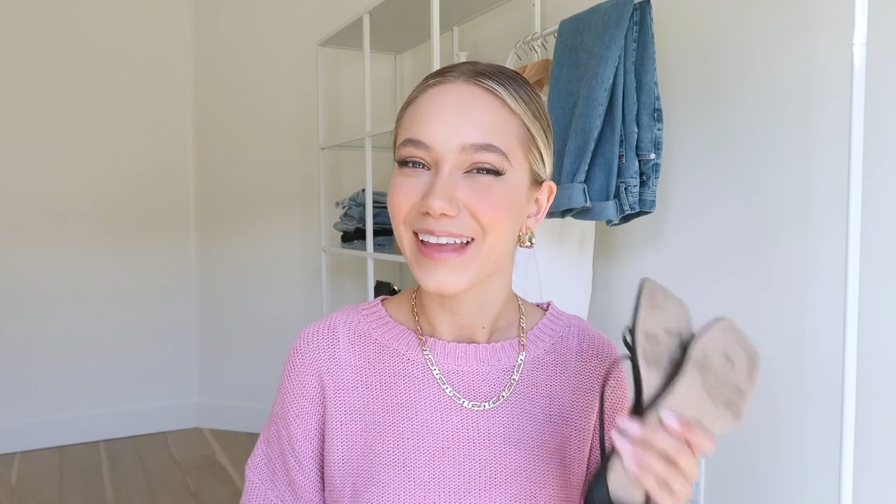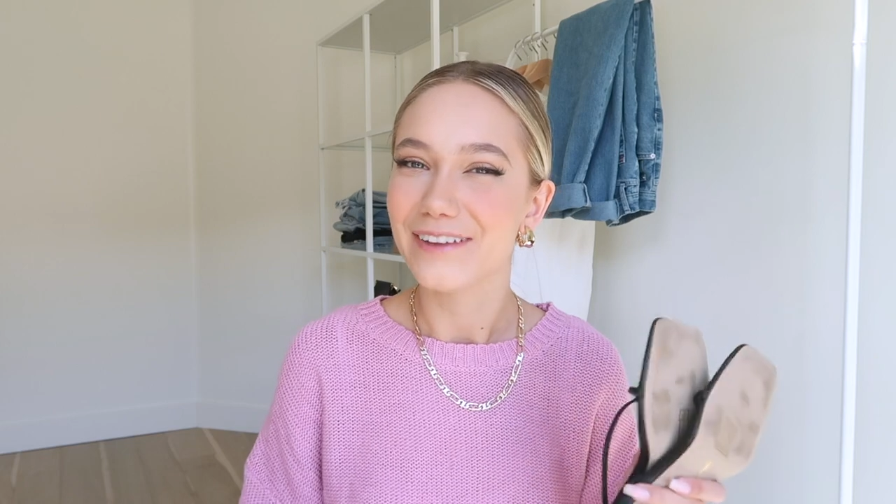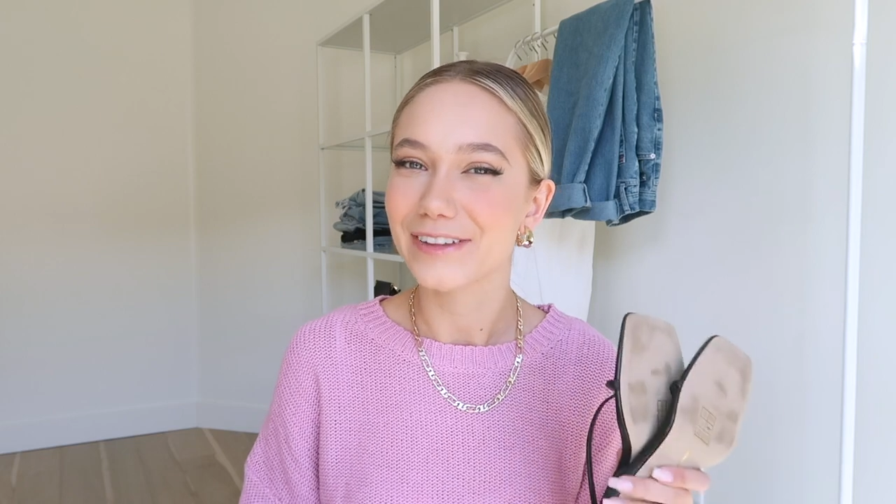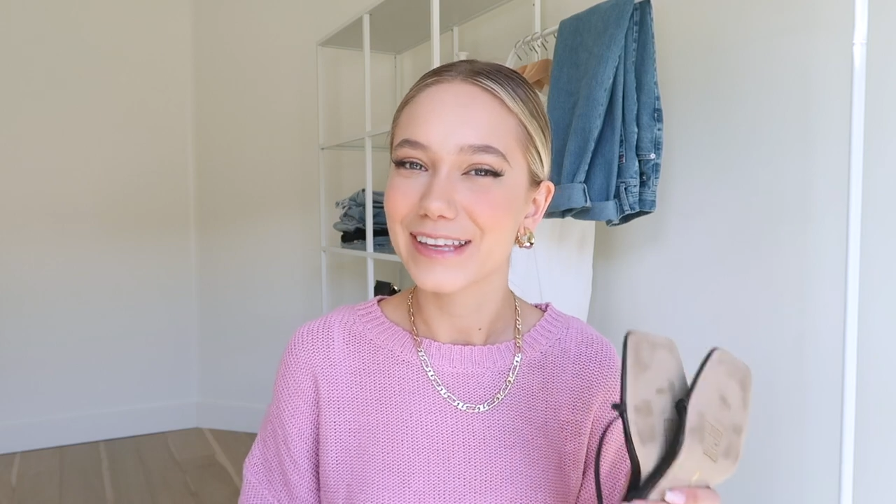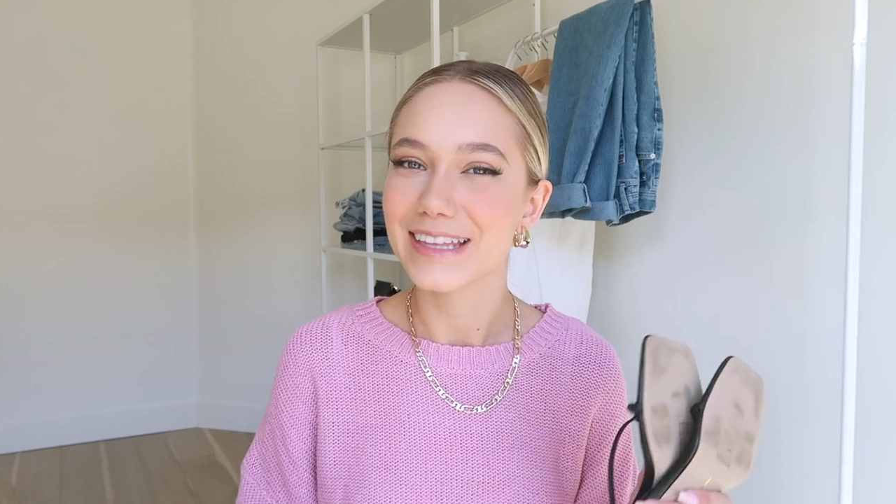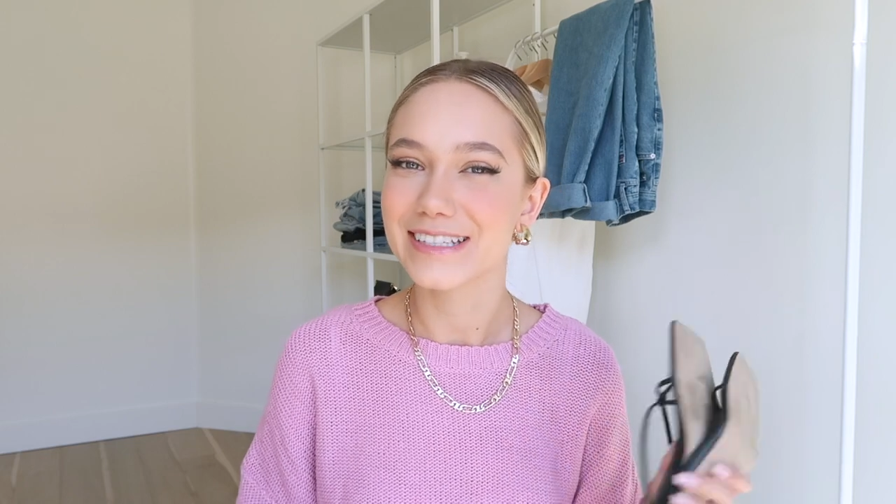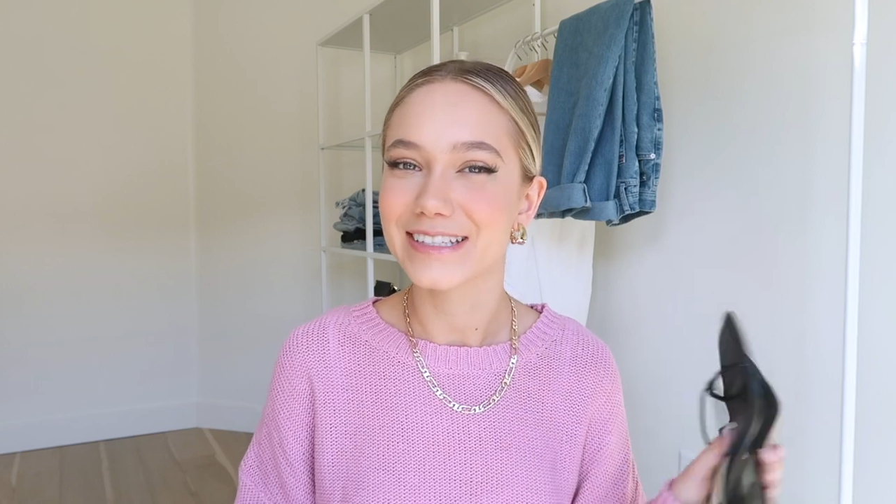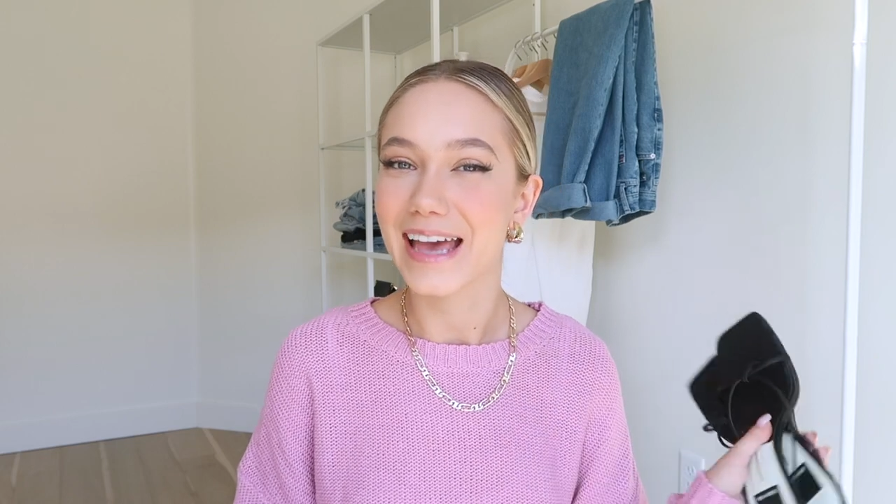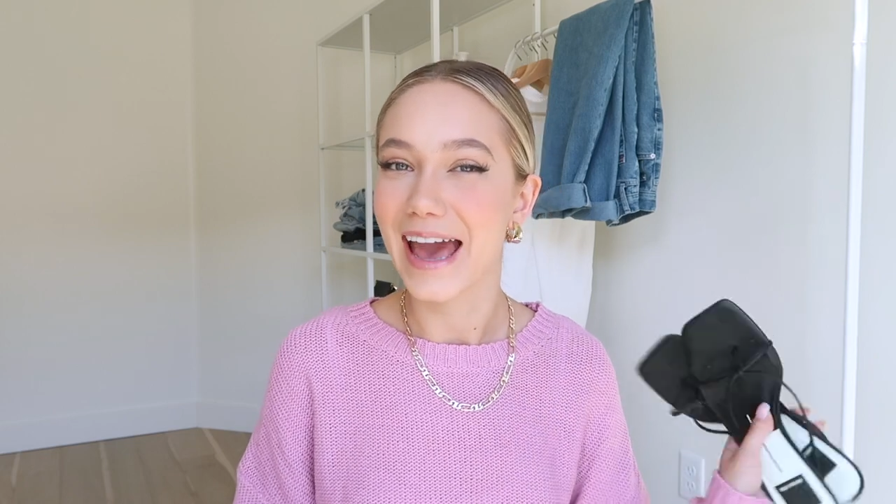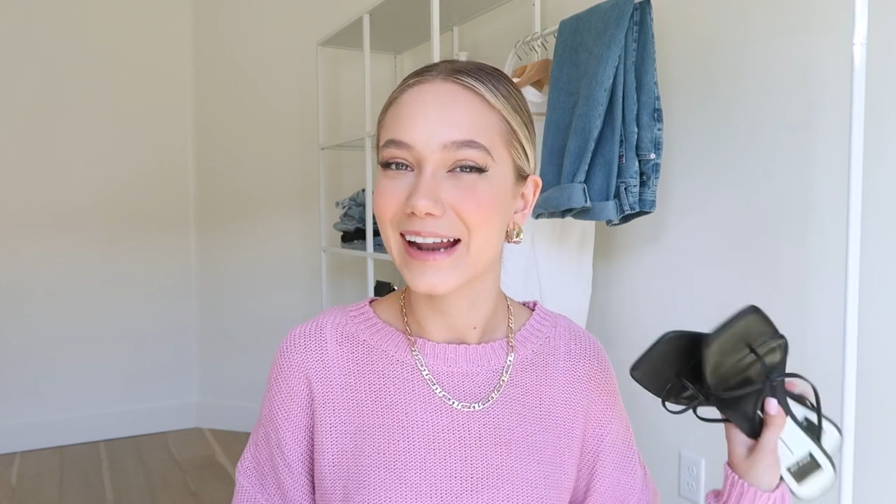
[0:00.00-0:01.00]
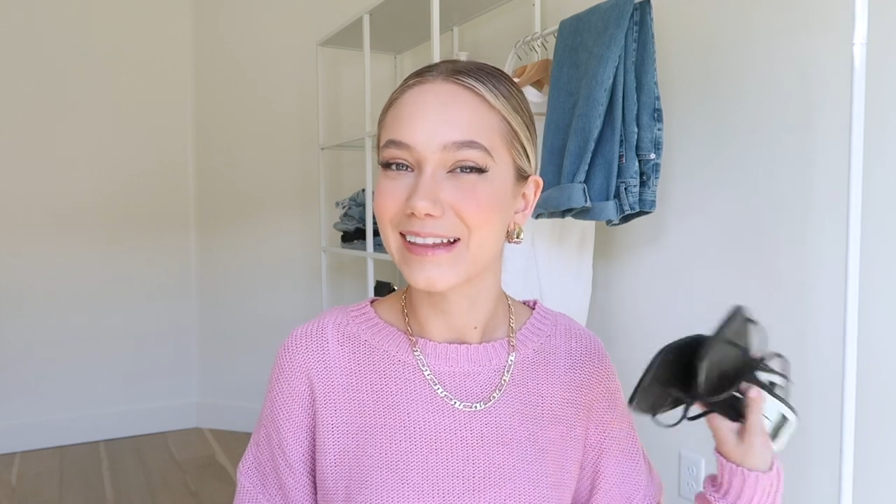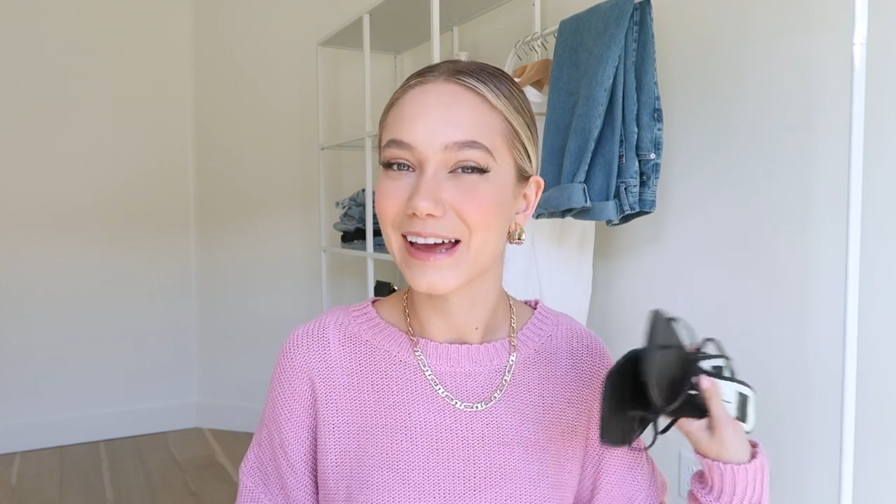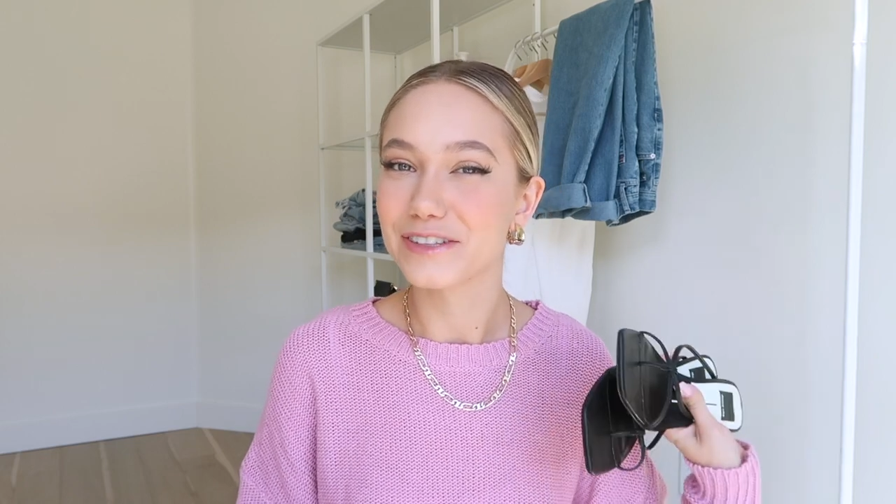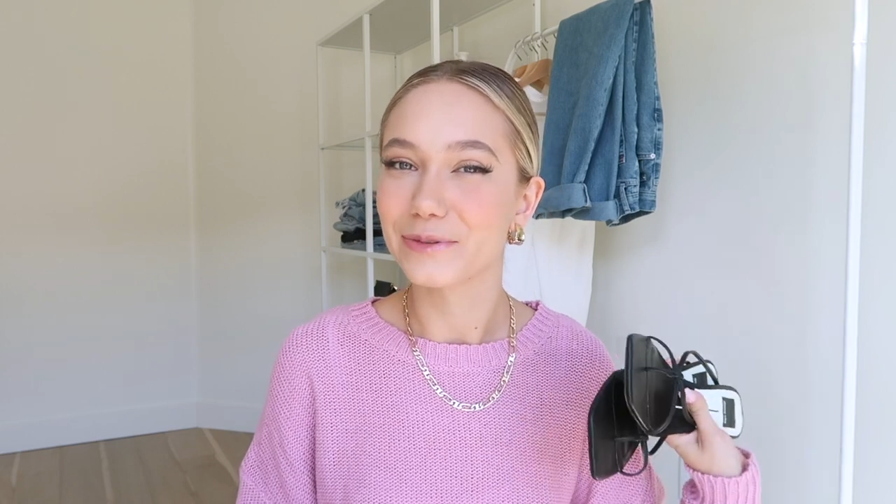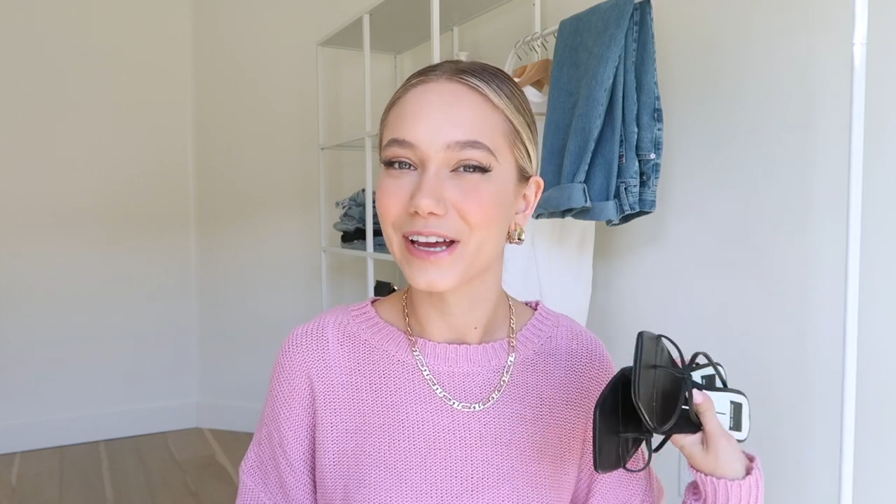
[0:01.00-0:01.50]
I feel like they just add a
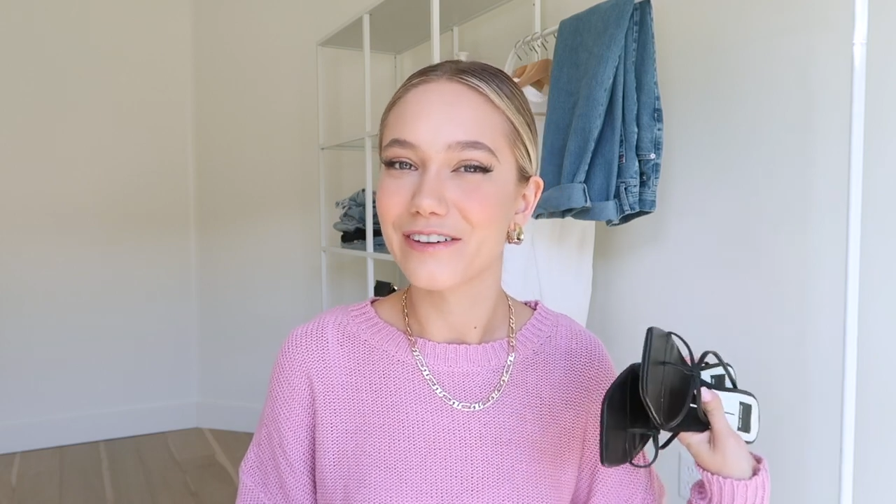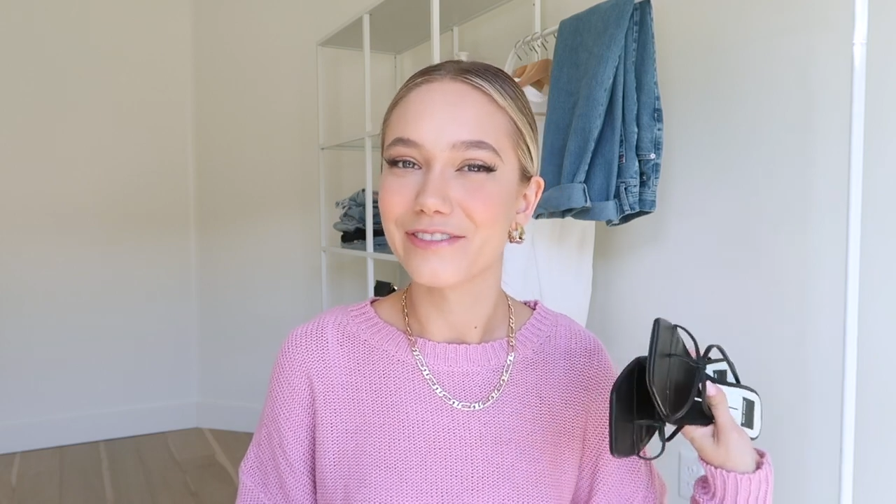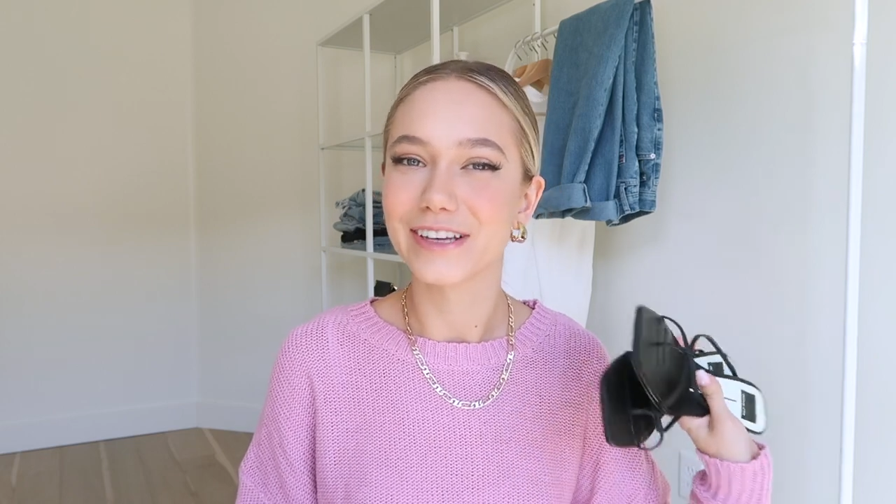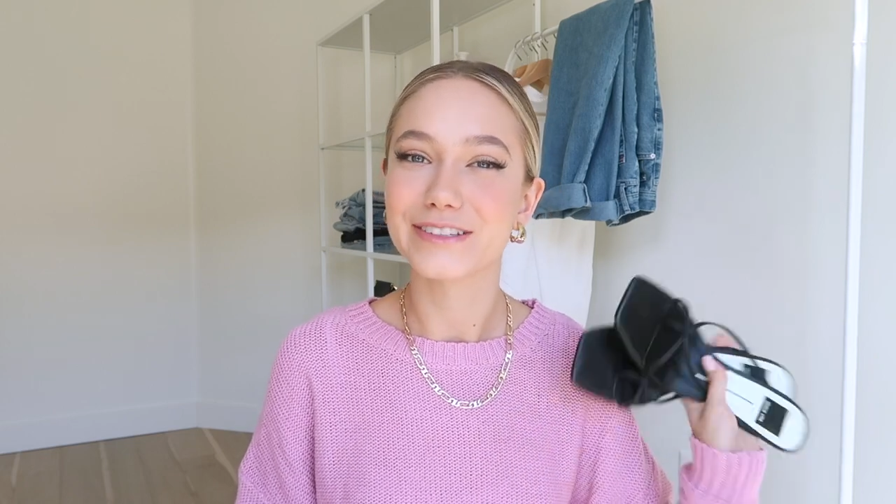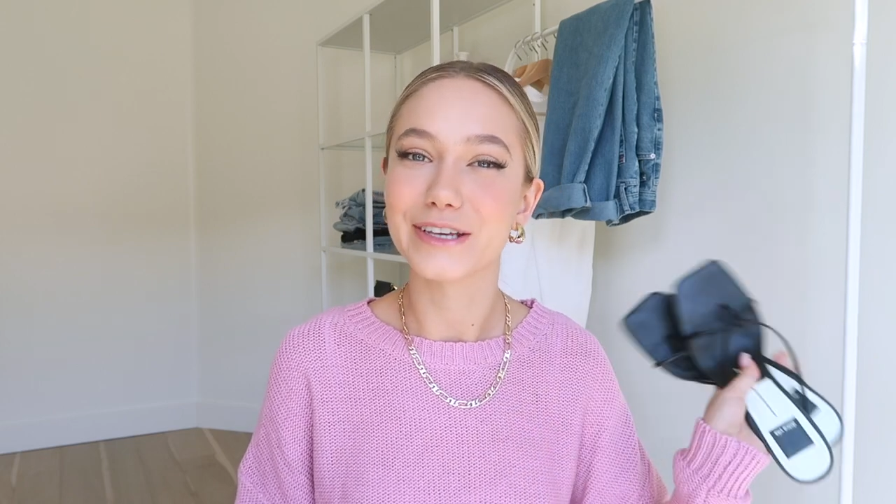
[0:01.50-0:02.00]
lot to an outfit.